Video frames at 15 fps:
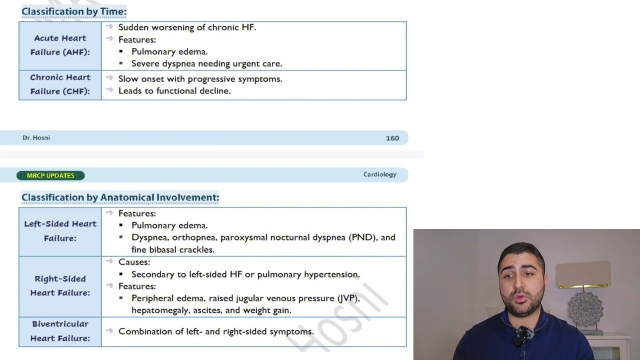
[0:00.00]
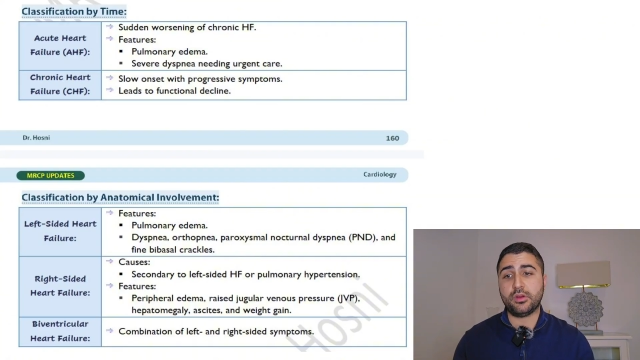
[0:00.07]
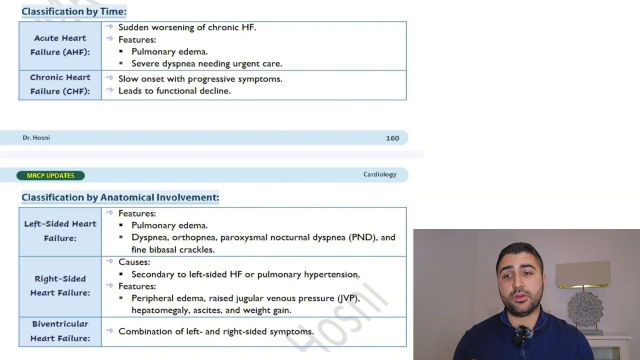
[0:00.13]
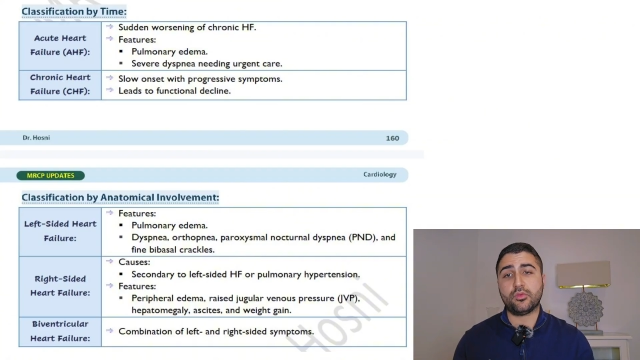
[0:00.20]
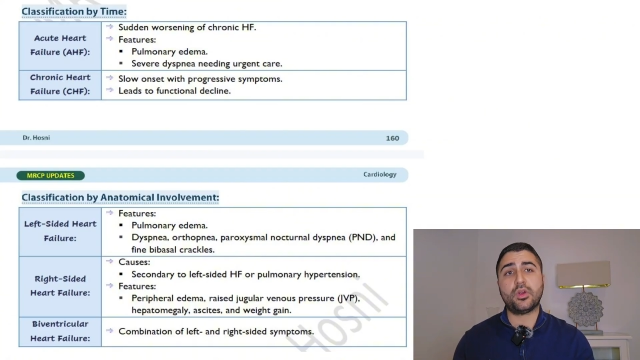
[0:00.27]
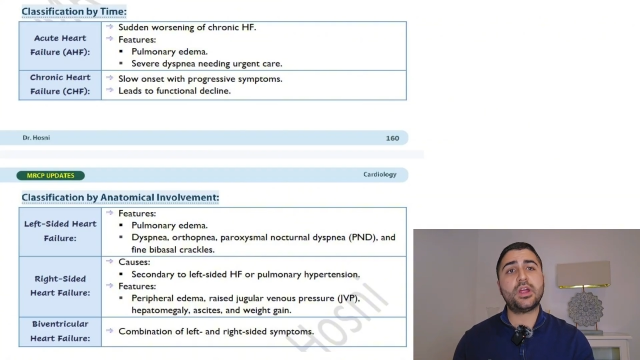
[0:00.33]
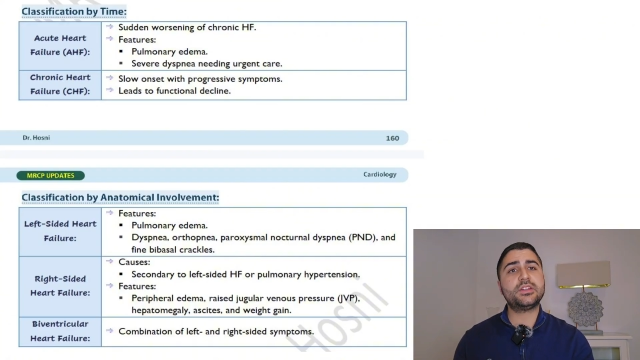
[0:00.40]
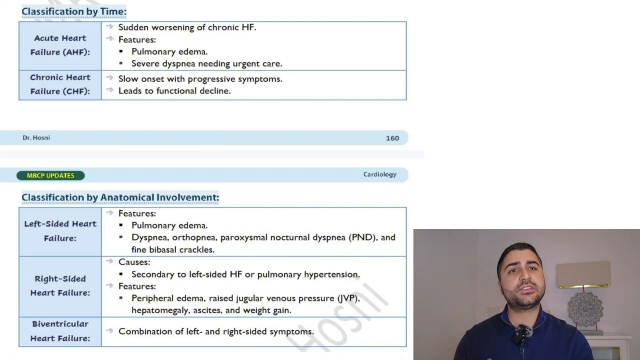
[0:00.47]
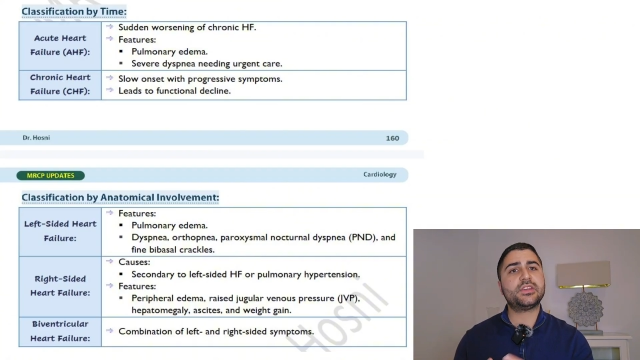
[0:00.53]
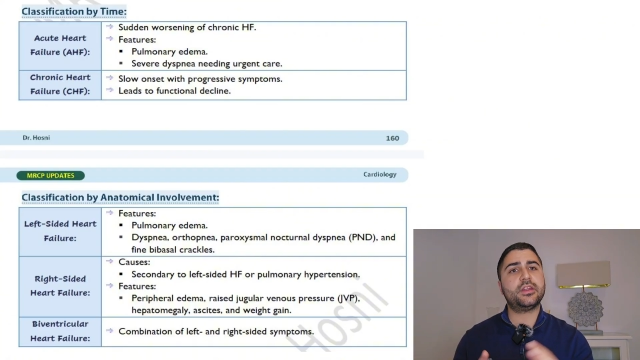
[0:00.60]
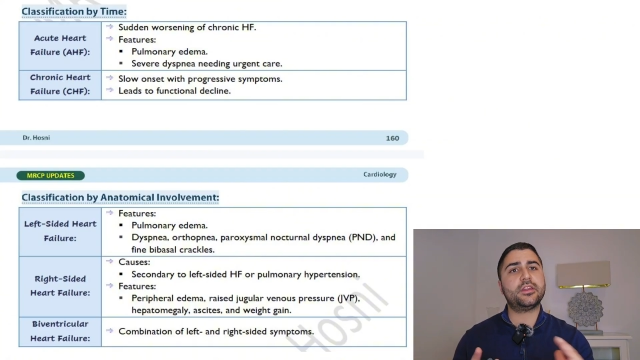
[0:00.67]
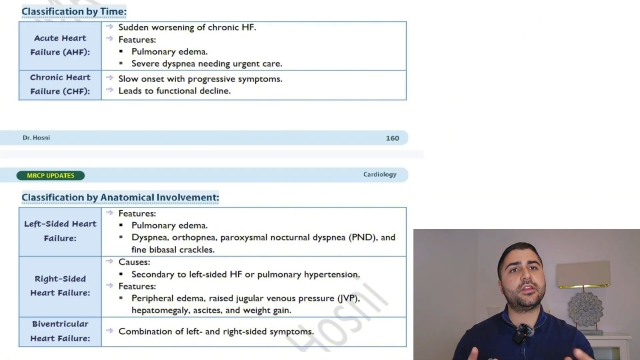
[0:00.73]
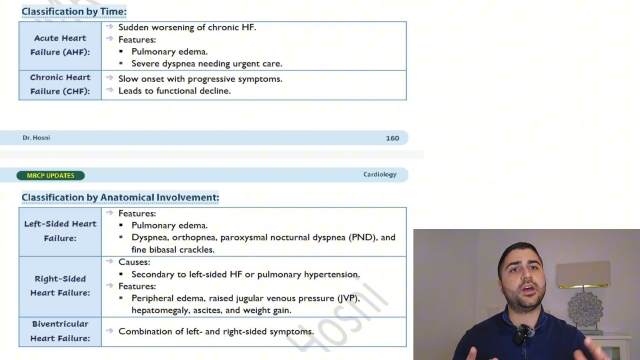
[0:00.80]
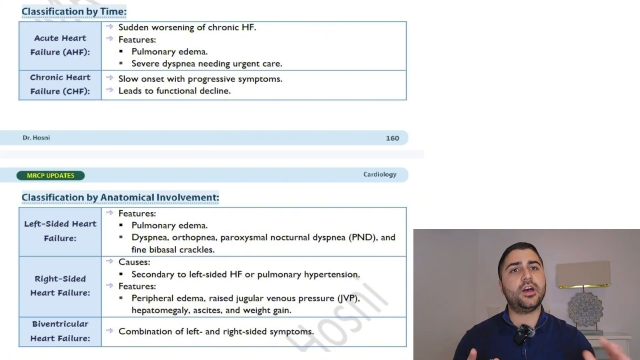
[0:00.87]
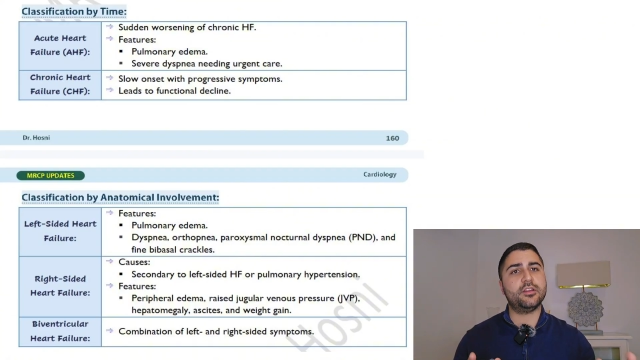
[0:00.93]
Where in a
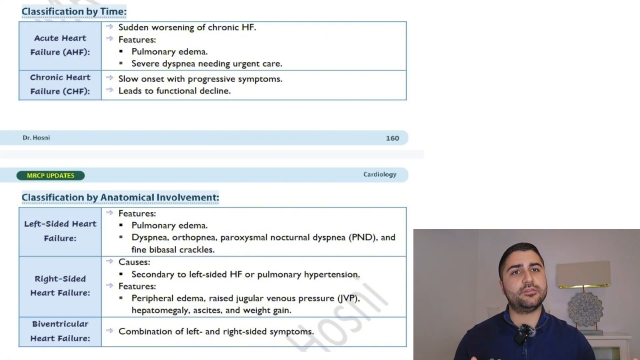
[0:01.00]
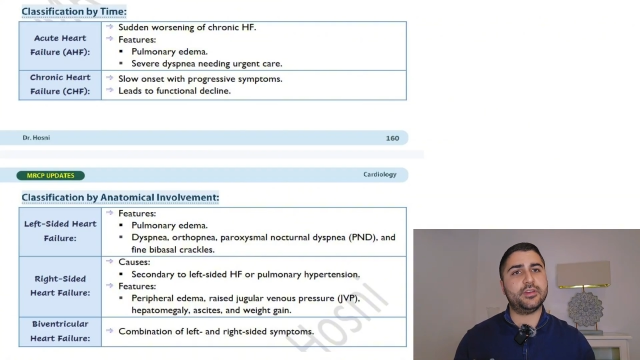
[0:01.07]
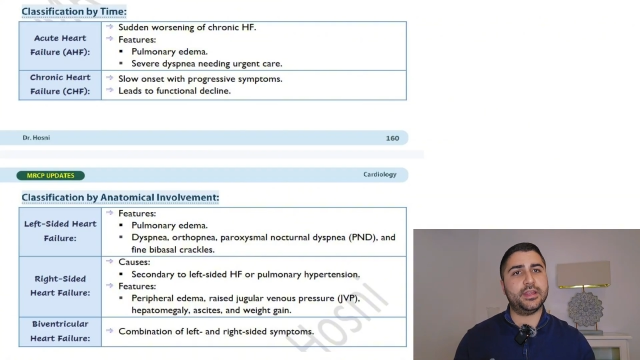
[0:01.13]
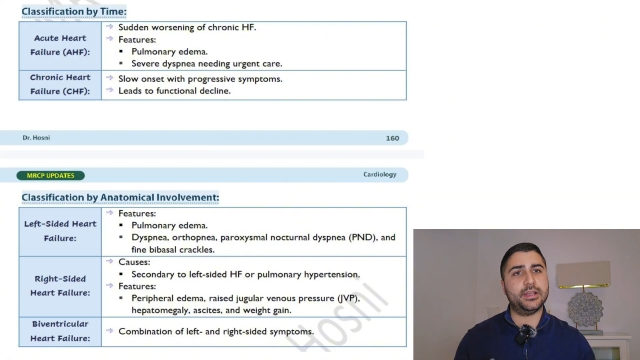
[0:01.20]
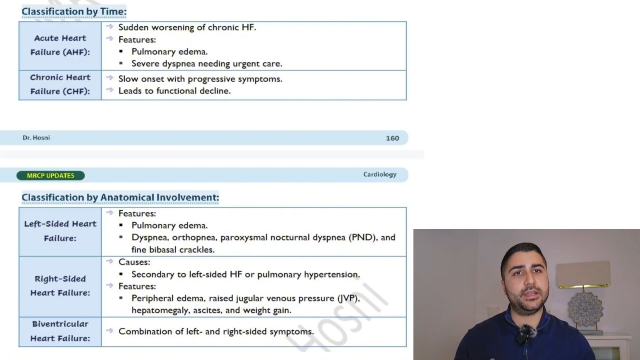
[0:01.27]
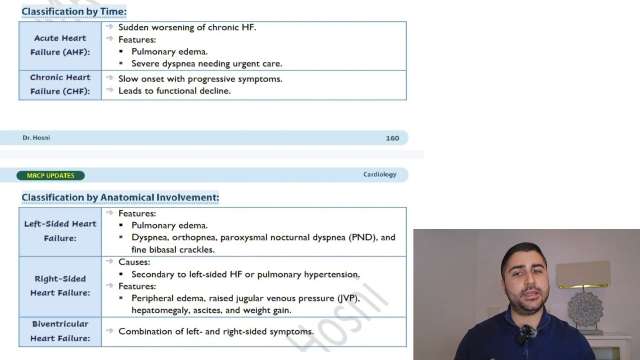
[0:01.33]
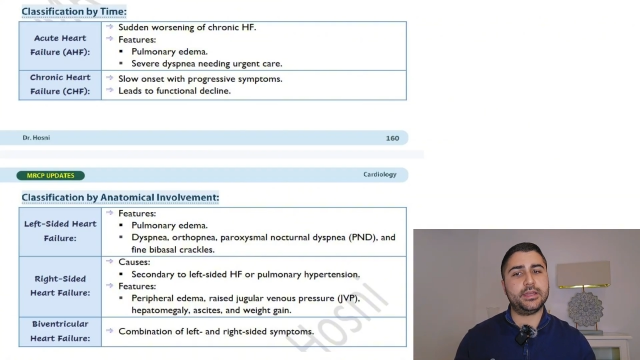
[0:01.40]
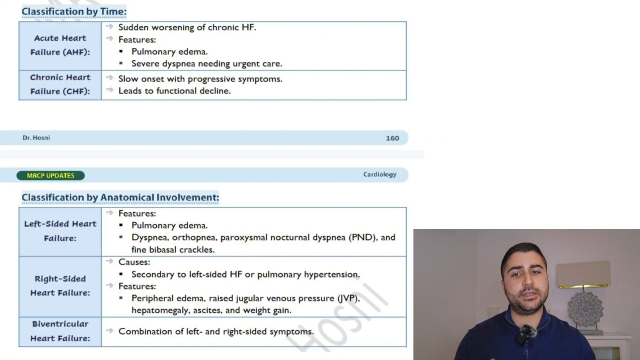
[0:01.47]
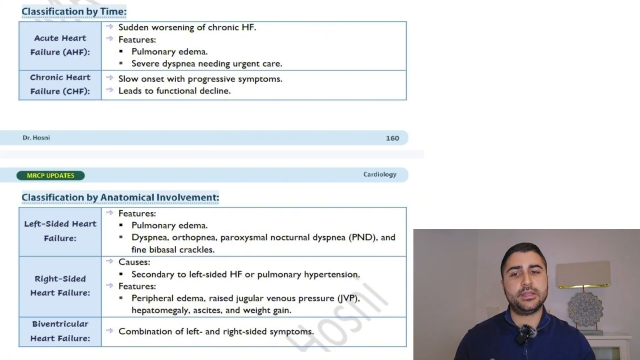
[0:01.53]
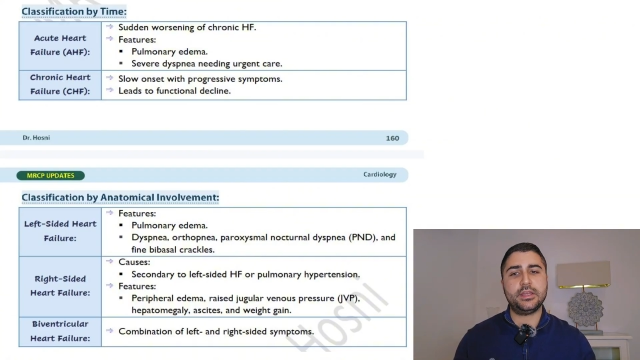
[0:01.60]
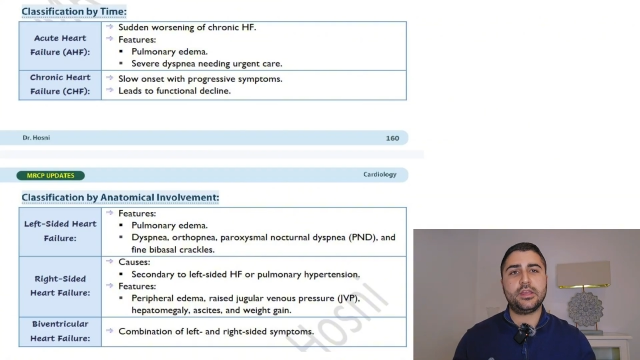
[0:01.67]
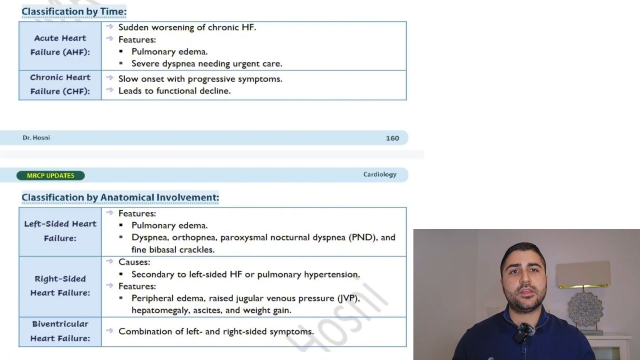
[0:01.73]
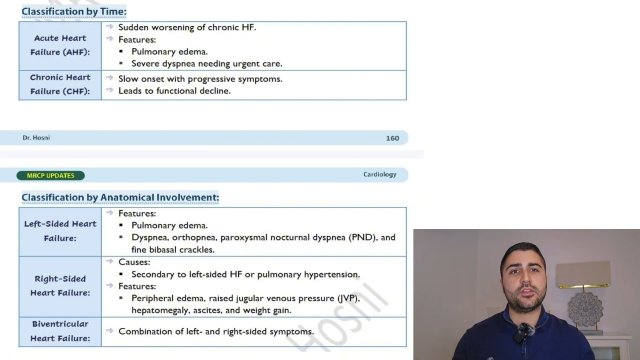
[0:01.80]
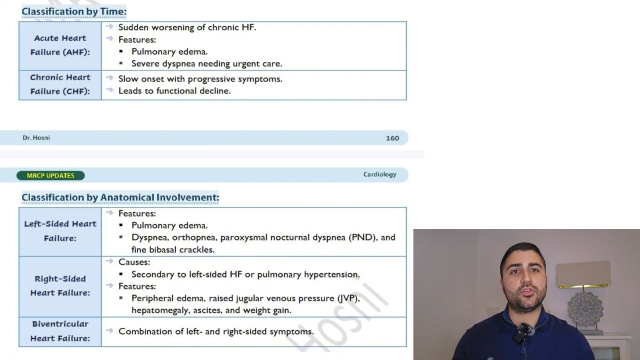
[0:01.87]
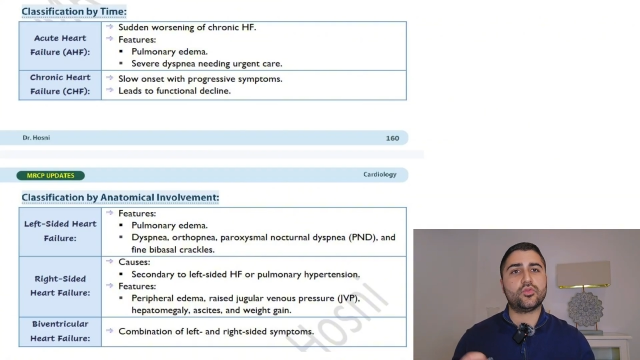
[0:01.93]
right-sided heart failure,
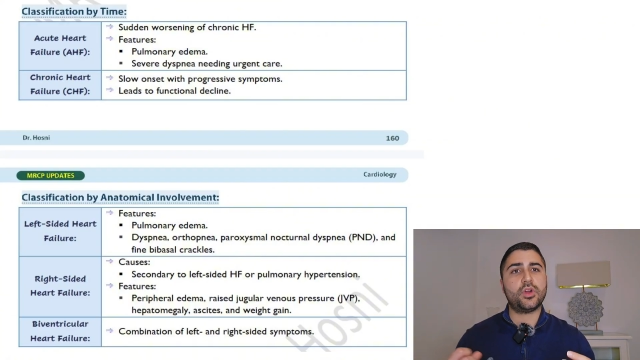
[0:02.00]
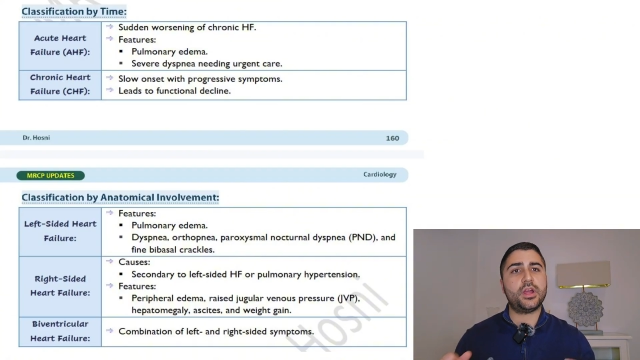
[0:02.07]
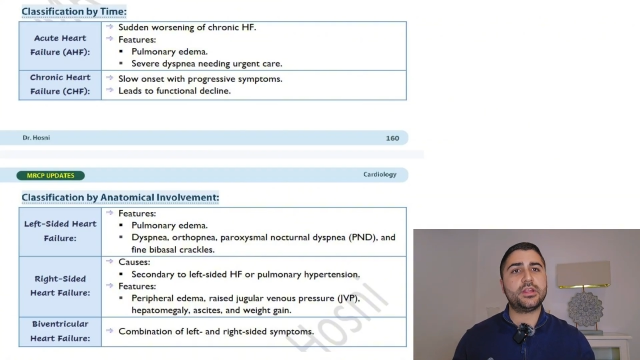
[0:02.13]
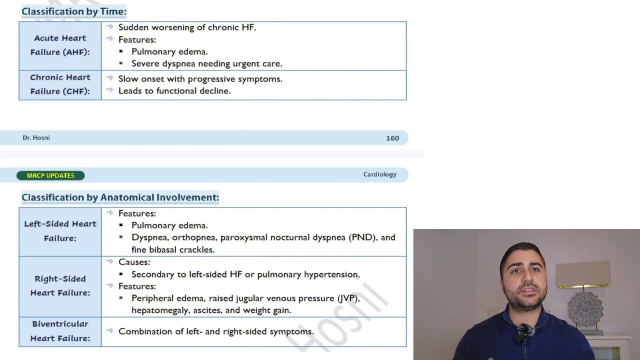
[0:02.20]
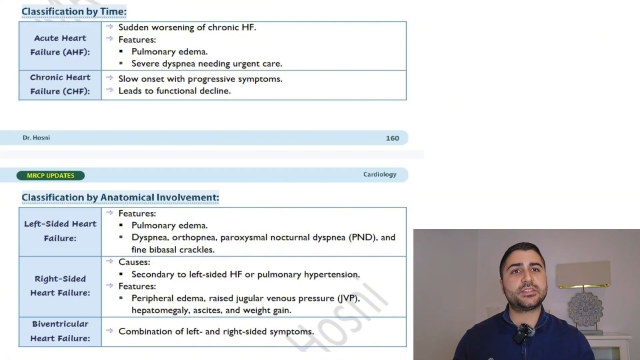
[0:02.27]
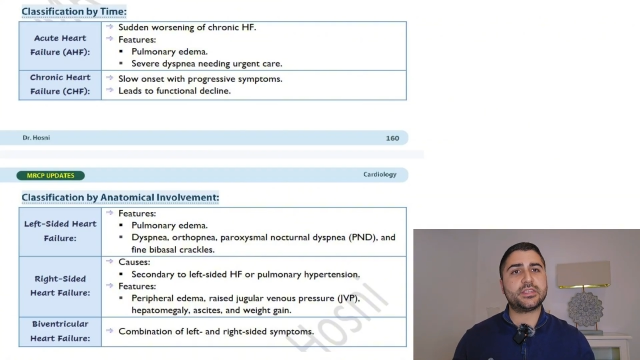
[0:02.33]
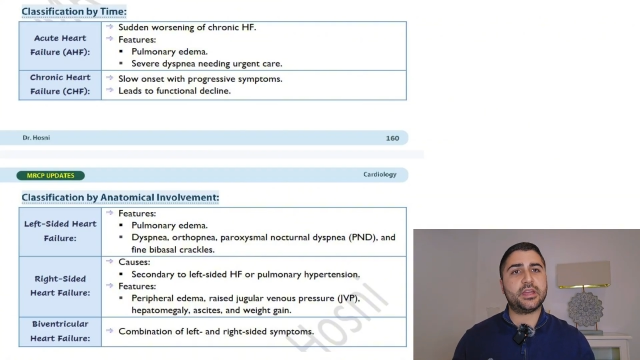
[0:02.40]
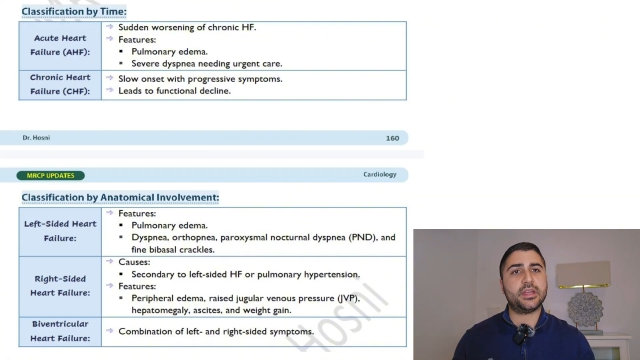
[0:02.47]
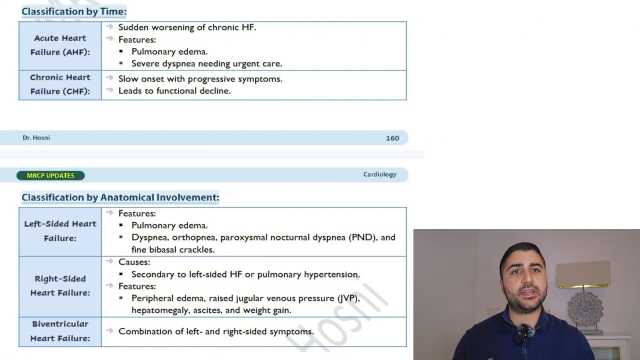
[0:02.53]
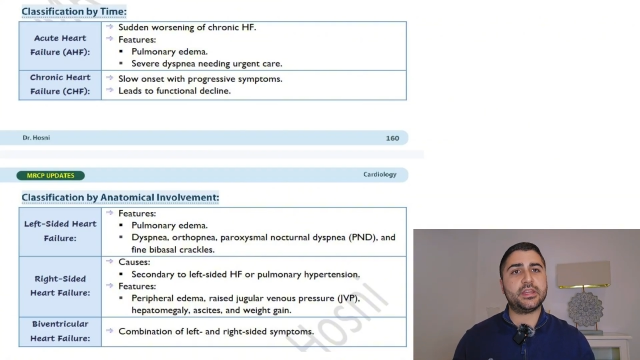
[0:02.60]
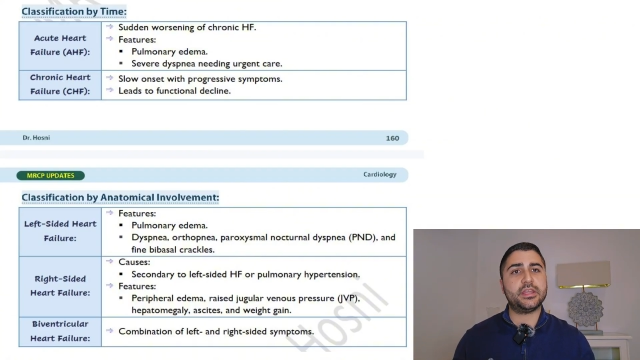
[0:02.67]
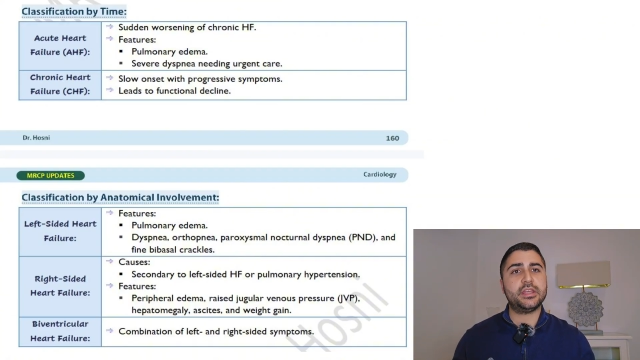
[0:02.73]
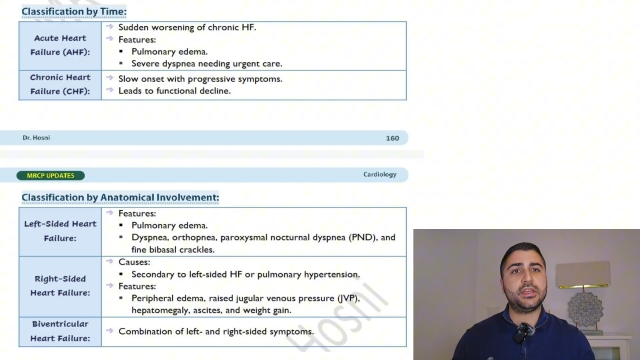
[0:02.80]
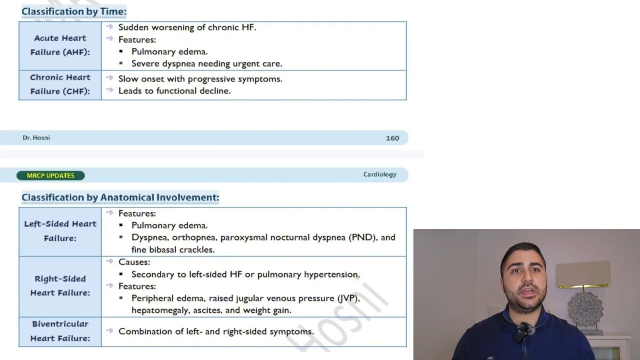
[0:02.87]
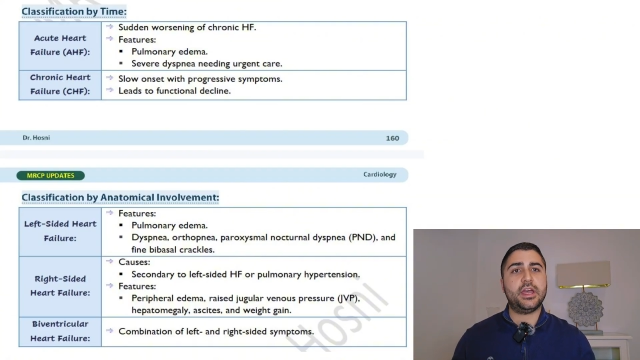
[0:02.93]
the right side